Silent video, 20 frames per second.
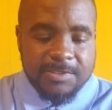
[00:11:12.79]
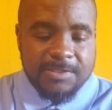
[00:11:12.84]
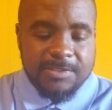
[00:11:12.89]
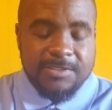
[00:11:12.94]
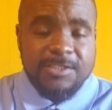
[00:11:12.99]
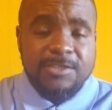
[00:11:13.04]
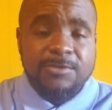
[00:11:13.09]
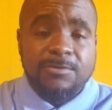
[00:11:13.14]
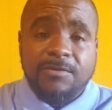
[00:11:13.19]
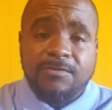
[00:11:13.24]

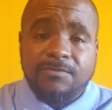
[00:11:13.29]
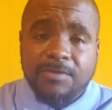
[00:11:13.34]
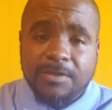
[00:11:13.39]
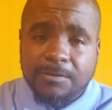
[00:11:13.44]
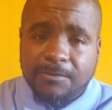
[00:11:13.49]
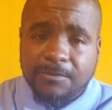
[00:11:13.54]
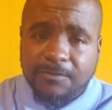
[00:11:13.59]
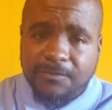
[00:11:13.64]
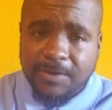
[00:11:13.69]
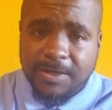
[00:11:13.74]
you of
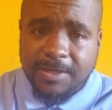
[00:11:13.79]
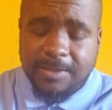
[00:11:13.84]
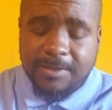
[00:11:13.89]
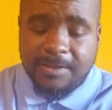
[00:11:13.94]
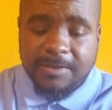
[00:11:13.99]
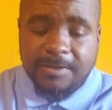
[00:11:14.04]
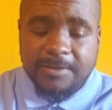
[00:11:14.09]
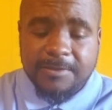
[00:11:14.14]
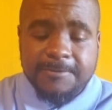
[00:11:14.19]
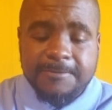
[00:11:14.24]
little faith.
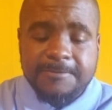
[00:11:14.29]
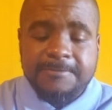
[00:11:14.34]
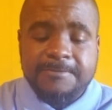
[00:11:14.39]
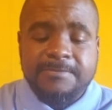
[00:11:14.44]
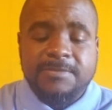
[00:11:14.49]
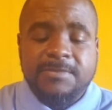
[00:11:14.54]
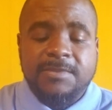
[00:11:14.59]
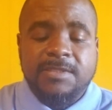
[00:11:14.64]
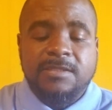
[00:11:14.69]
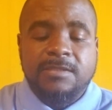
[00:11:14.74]

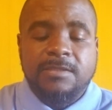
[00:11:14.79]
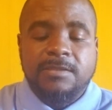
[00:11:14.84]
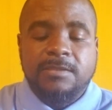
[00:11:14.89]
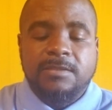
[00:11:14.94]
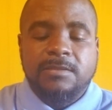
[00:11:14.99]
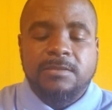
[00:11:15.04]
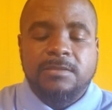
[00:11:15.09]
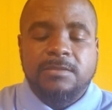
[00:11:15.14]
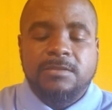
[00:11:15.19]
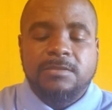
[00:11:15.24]

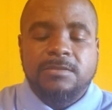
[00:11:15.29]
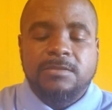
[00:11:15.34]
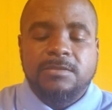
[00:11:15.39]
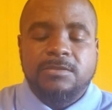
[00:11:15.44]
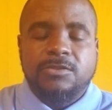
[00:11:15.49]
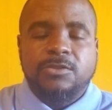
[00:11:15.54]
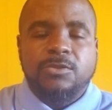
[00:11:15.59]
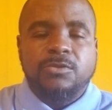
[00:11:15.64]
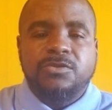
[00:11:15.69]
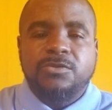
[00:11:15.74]

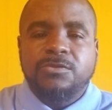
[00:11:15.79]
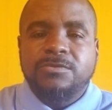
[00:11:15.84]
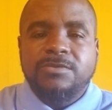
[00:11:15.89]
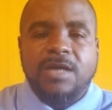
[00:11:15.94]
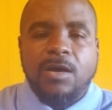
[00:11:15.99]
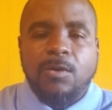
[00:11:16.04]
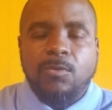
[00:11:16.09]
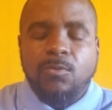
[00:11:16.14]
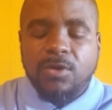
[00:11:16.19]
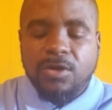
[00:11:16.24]
So do
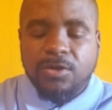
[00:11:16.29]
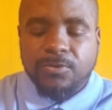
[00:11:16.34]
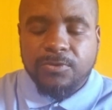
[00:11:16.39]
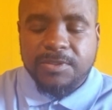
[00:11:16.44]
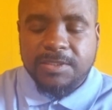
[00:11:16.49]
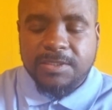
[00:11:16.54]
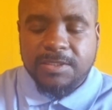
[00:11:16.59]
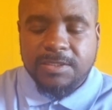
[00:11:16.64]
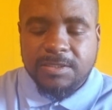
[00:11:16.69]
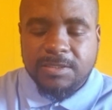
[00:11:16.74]
not worry,
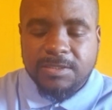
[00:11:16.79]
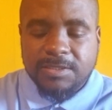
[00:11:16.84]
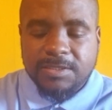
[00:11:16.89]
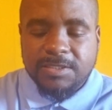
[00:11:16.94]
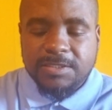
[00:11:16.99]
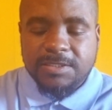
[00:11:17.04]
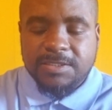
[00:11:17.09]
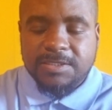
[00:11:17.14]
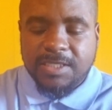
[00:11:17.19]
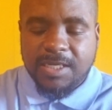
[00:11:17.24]

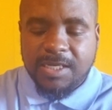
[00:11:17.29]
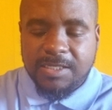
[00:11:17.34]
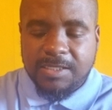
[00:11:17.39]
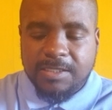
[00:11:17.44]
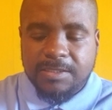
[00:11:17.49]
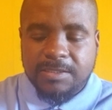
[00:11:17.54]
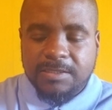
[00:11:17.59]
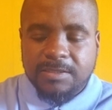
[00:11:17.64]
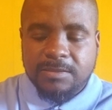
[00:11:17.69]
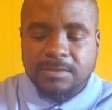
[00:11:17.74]

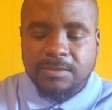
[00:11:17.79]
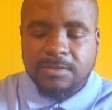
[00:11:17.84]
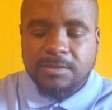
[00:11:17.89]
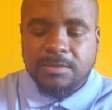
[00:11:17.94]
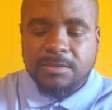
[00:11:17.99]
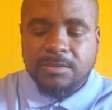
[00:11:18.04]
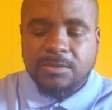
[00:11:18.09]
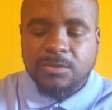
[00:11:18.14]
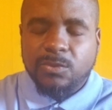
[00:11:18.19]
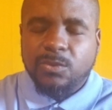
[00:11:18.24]
saying,
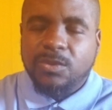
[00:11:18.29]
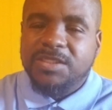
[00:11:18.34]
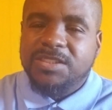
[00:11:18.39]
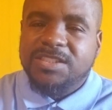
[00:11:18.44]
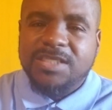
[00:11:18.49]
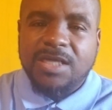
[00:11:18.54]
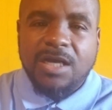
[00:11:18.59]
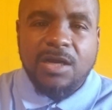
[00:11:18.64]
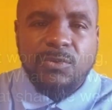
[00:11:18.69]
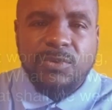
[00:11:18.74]
What
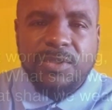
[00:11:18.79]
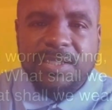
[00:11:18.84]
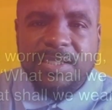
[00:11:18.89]
shall we